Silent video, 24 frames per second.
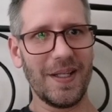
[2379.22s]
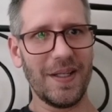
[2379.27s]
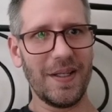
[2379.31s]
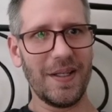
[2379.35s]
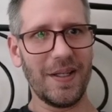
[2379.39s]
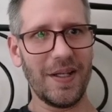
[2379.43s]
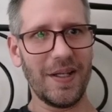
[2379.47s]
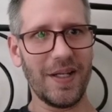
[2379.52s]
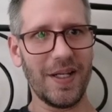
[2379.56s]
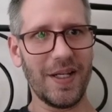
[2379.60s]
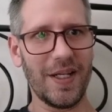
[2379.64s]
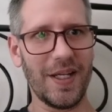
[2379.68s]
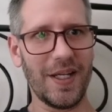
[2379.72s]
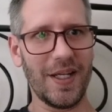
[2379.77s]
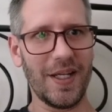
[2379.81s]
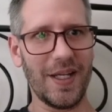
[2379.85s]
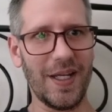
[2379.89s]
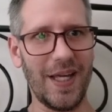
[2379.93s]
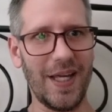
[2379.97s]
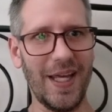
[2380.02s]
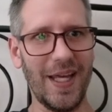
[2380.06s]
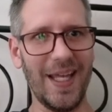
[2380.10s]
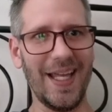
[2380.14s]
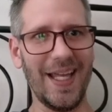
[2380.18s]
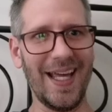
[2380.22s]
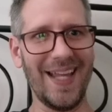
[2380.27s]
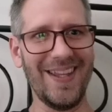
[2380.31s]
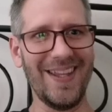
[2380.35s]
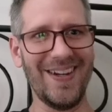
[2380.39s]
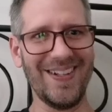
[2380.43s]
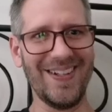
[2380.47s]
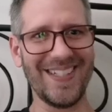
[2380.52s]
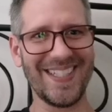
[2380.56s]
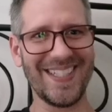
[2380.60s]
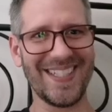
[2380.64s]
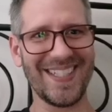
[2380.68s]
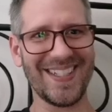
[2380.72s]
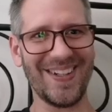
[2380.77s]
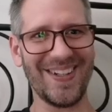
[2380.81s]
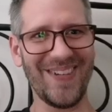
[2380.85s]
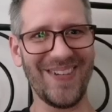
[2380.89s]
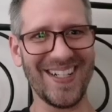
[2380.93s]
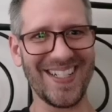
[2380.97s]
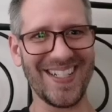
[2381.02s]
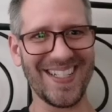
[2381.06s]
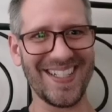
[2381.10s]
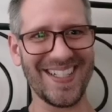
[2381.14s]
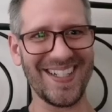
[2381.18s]
There's so
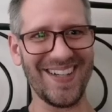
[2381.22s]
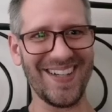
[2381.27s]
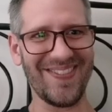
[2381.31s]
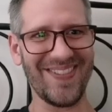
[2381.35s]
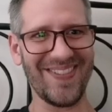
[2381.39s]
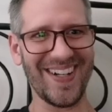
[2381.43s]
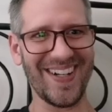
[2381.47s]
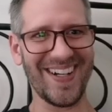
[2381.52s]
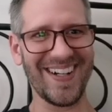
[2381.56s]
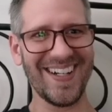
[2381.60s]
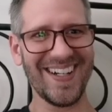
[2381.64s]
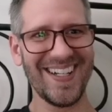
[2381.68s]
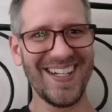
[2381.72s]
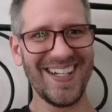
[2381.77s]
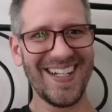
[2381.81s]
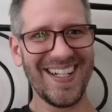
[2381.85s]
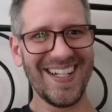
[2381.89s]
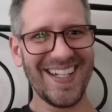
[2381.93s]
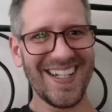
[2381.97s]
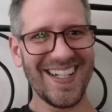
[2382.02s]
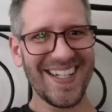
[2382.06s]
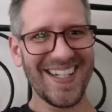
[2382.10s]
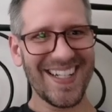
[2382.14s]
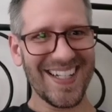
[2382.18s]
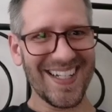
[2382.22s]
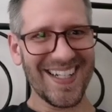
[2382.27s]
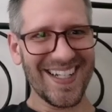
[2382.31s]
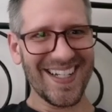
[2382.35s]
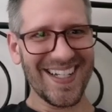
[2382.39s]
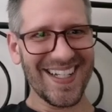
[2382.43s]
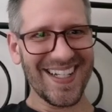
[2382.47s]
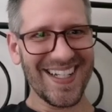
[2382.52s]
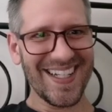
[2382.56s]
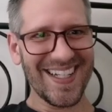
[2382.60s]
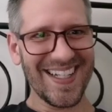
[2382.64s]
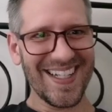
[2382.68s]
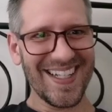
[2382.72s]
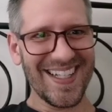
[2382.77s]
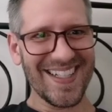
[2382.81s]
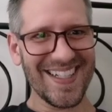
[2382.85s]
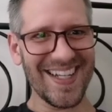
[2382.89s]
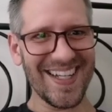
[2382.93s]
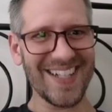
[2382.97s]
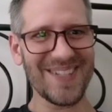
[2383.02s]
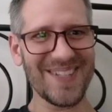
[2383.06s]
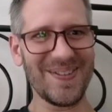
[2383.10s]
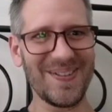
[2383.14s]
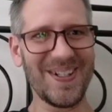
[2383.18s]
much stuff here. As long
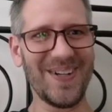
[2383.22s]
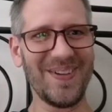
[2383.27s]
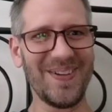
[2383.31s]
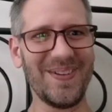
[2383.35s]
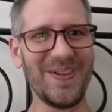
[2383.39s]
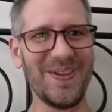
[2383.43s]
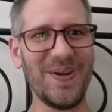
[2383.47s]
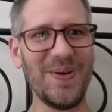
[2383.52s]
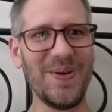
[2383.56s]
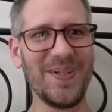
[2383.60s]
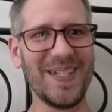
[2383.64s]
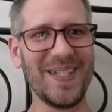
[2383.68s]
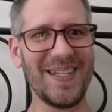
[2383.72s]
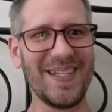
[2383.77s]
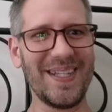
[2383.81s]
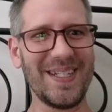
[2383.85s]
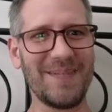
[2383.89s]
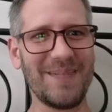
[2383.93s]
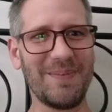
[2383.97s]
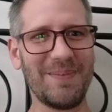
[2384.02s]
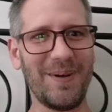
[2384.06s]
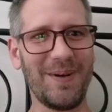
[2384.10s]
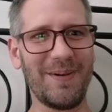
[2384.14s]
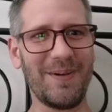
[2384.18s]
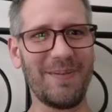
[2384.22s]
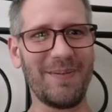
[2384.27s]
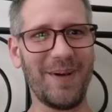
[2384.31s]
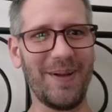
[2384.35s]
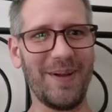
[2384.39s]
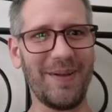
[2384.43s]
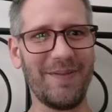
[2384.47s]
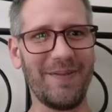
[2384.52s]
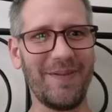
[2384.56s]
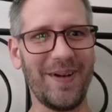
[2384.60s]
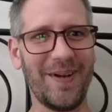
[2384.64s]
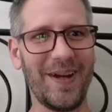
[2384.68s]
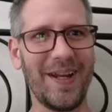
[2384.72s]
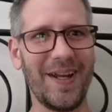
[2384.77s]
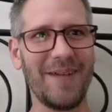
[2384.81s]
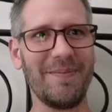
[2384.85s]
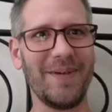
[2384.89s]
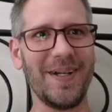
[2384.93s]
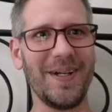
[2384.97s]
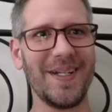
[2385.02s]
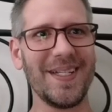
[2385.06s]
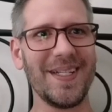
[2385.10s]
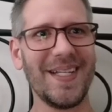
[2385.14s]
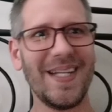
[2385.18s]
as we don't lose at this point, we're probably fine.
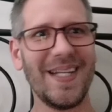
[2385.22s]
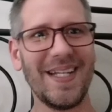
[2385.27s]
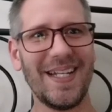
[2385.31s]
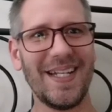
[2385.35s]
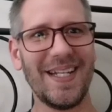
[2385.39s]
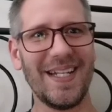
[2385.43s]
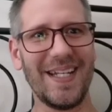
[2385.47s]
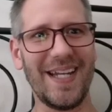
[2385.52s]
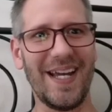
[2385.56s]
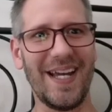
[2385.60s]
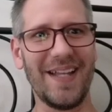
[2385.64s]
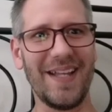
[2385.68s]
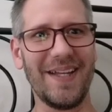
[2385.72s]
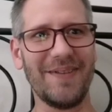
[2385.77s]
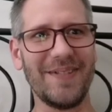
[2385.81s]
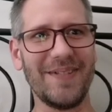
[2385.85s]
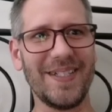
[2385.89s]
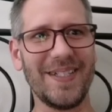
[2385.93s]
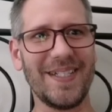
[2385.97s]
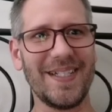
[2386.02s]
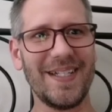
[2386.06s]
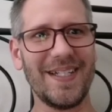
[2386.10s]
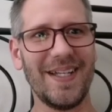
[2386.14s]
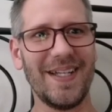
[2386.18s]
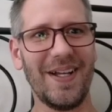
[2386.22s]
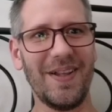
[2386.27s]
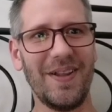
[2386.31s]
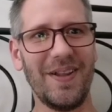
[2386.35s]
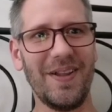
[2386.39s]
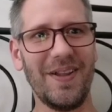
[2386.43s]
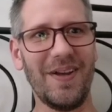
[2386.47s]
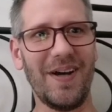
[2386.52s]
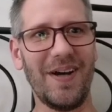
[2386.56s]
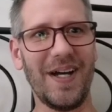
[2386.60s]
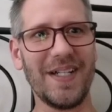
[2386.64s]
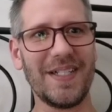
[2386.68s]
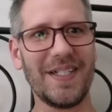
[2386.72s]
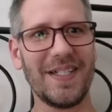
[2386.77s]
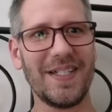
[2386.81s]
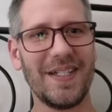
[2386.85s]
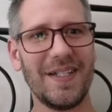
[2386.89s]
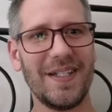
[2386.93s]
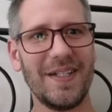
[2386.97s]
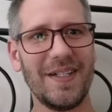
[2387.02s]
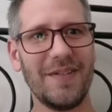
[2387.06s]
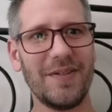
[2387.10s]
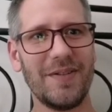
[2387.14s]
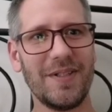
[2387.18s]
But yeah, that was a lot.
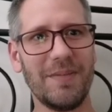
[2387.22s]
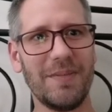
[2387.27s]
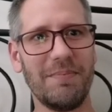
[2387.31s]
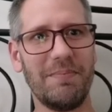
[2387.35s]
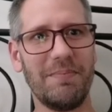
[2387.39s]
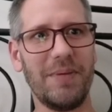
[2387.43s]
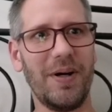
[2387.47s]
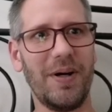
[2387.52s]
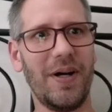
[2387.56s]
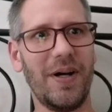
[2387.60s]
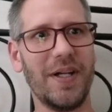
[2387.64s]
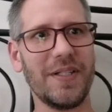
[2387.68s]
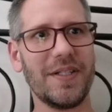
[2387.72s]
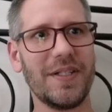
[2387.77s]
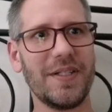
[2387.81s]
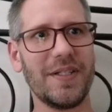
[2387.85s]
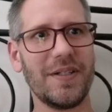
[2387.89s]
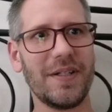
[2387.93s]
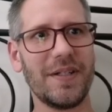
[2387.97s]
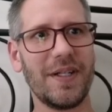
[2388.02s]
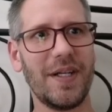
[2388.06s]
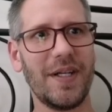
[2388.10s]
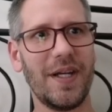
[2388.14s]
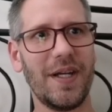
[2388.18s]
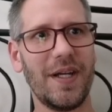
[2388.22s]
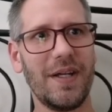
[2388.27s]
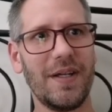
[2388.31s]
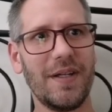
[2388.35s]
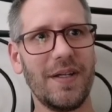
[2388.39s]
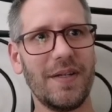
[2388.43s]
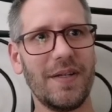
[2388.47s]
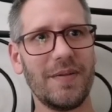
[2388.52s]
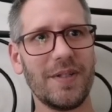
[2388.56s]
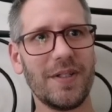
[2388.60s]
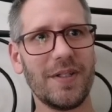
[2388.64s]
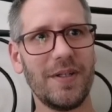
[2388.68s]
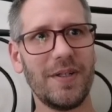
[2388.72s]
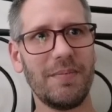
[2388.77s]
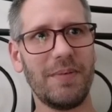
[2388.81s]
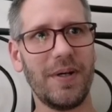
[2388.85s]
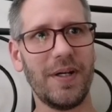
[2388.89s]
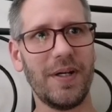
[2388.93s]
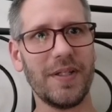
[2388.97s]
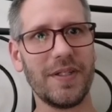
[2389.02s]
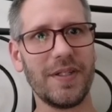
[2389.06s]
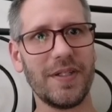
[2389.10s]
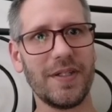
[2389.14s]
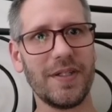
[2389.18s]
It's a boss. Okay, I'm just gonna
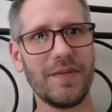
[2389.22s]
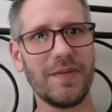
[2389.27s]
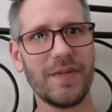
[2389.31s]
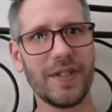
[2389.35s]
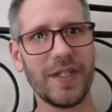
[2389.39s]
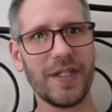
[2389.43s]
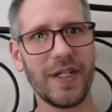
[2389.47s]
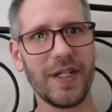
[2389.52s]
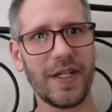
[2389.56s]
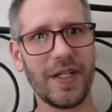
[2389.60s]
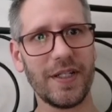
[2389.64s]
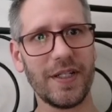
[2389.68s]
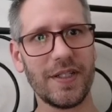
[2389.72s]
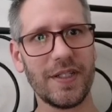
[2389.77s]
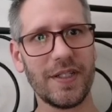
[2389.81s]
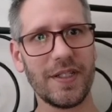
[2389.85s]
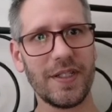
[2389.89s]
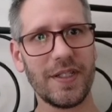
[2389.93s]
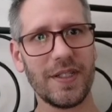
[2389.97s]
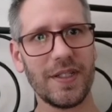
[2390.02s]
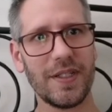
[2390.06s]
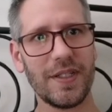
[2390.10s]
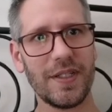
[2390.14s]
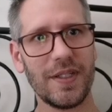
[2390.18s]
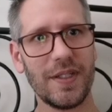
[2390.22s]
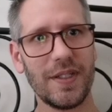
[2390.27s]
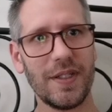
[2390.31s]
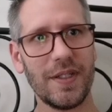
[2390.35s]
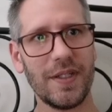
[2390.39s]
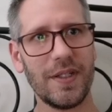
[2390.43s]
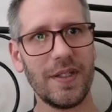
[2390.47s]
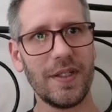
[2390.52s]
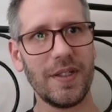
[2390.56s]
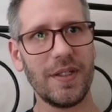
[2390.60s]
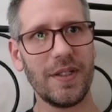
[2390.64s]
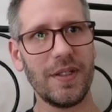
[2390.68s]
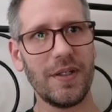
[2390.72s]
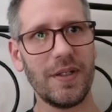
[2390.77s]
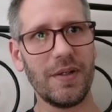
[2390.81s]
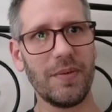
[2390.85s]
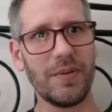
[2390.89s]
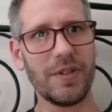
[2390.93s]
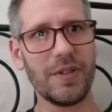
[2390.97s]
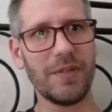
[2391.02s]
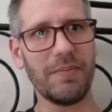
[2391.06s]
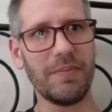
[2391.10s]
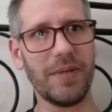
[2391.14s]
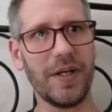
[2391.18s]
pause this for a second. Where's
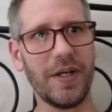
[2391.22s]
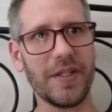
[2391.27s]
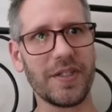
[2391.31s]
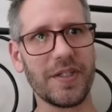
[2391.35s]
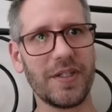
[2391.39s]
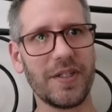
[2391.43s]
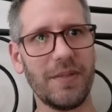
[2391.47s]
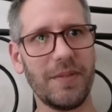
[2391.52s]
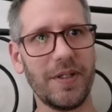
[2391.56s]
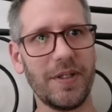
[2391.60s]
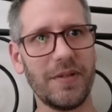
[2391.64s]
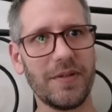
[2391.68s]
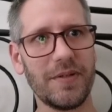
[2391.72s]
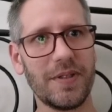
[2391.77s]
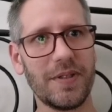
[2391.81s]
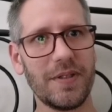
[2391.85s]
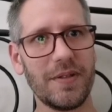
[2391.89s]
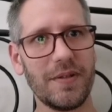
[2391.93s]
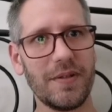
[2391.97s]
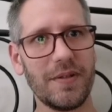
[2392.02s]
the boss come out?